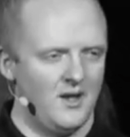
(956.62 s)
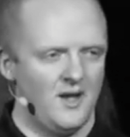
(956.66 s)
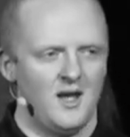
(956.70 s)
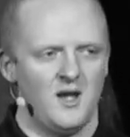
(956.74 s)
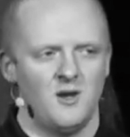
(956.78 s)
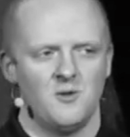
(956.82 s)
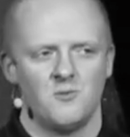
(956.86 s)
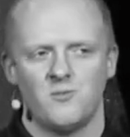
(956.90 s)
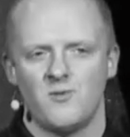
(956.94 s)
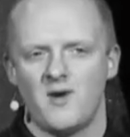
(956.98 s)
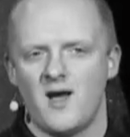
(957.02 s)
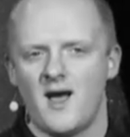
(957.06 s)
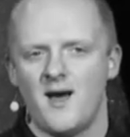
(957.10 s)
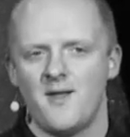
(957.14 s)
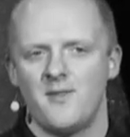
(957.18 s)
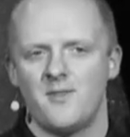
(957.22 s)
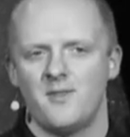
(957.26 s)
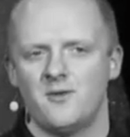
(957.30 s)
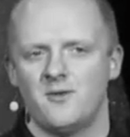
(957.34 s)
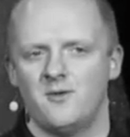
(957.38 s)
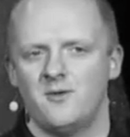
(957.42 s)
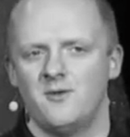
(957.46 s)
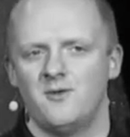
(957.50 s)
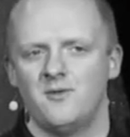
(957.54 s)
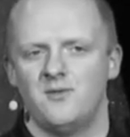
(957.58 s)
And
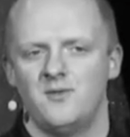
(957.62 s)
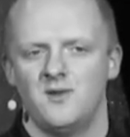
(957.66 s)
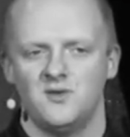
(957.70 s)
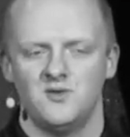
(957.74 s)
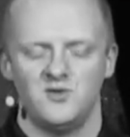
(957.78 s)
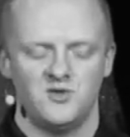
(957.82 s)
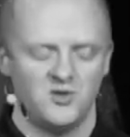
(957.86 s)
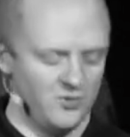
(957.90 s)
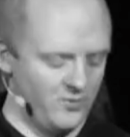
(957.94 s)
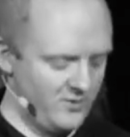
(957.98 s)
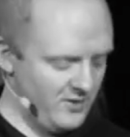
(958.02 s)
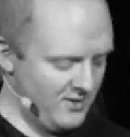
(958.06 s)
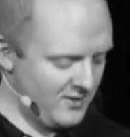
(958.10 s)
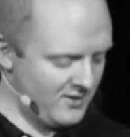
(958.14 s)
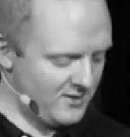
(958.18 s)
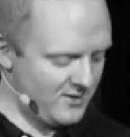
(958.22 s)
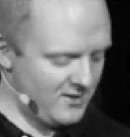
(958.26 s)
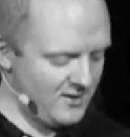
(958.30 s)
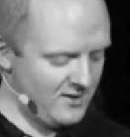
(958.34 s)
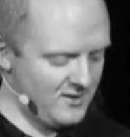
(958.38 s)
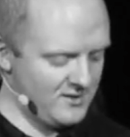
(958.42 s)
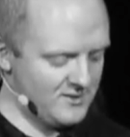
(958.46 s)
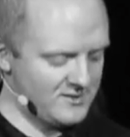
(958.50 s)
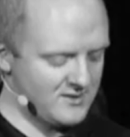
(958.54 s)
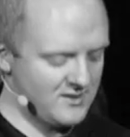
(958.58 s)
rather than doing
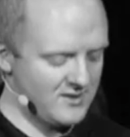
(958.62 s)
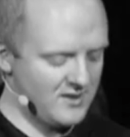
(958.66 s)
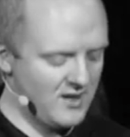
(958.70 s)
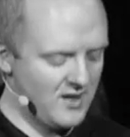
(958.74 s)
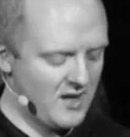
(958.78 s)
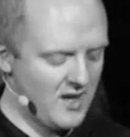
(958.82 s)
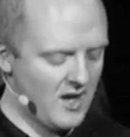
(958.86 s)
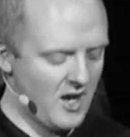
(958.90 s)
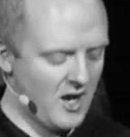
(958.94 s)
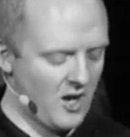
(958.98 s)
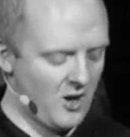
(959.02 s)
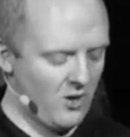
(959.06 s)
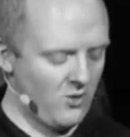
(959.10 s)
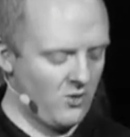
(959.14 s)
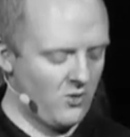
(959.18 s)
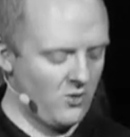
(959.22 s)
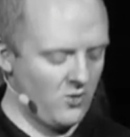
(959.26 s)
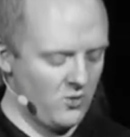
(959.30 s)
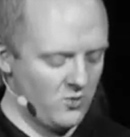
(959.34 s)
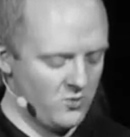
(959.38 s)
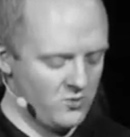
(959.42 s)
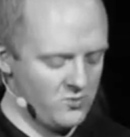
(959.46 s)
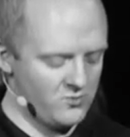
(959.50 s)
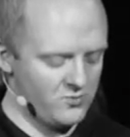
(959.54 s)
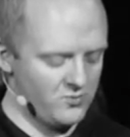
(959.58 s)
things our
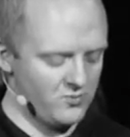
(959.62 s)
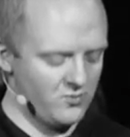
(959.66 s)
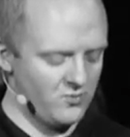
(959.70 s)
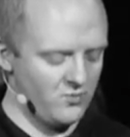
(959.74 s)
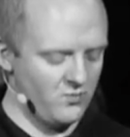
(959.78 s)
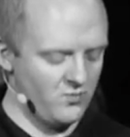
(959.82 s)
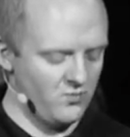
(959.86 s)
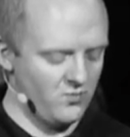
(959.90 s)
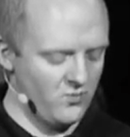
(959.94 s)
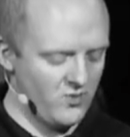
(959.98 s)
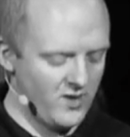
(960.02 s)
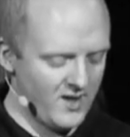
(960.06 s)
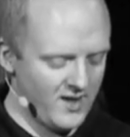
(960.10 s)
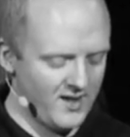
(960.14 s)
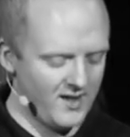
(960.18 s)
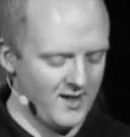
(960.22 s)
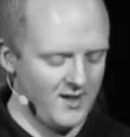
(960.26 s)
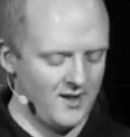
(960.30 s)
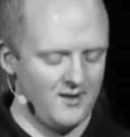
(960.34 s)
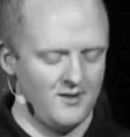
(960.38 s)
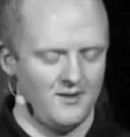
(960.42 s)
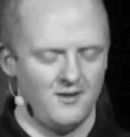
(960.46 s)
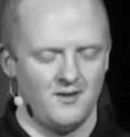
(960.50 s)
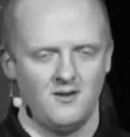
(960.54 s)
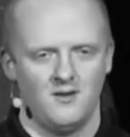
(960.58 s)
own
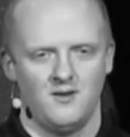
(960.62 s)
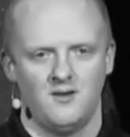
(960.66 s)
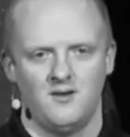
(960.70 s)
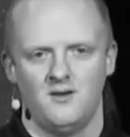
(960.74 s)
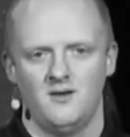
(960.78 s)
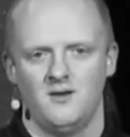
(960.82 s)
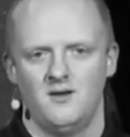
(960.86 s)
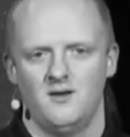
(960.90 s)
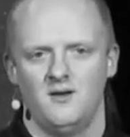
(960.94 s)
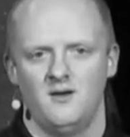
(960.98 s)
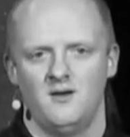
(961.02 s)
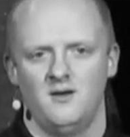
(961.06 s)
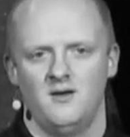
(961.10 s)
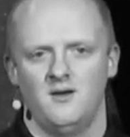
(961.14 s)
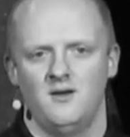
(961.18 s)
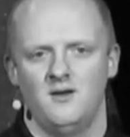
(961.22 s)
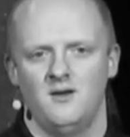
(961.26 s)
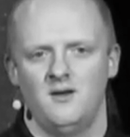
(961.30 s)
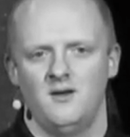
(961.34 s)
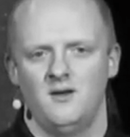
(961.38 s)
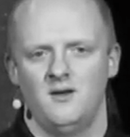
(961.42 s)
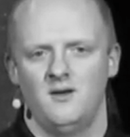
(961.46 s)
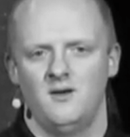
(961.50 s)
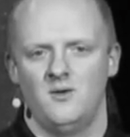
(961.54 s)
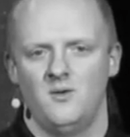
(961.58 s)
way,
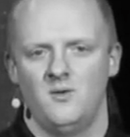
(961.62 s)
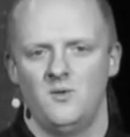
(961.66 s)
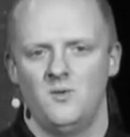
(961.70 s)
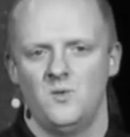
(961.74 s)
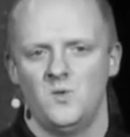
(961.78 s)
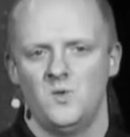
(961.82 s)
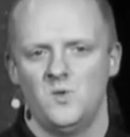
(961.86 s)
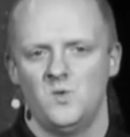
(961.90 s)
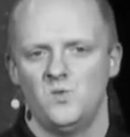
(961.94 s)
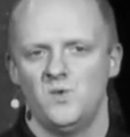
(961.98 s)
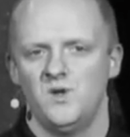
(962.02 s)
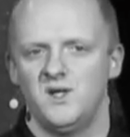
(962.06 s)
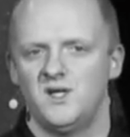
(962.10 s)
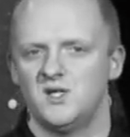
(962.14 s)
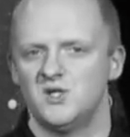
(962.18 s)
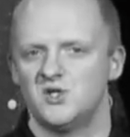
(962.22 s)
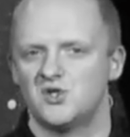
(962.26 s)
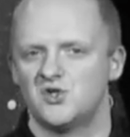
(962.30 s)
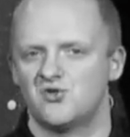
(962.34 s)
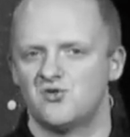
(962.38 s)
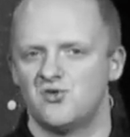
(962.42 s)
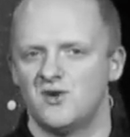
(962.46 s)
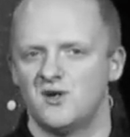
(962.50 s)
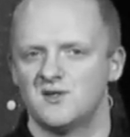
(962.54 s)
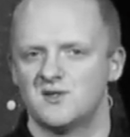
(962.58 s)
we can
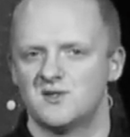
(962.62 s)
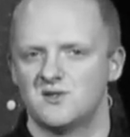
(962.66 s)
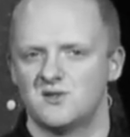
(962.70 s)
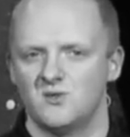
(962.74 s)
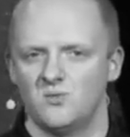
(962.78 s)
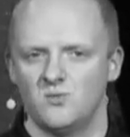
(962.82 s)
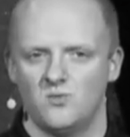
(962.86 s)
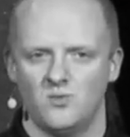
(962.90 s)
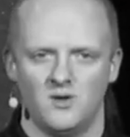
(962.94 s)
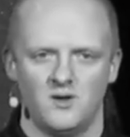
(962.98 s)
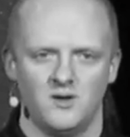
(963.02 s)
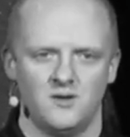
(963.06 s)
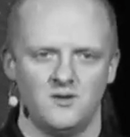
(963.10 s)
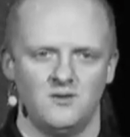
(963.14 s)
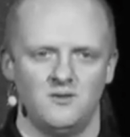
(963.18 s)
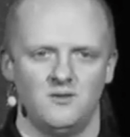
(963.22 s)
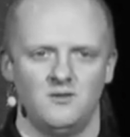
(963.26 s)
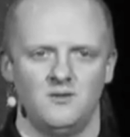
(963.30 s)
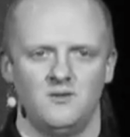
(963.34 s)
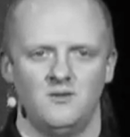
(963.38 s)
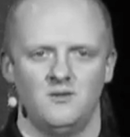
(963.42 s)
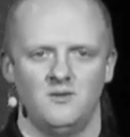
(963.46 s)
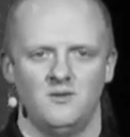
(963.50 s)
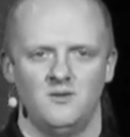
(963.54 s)
trust the one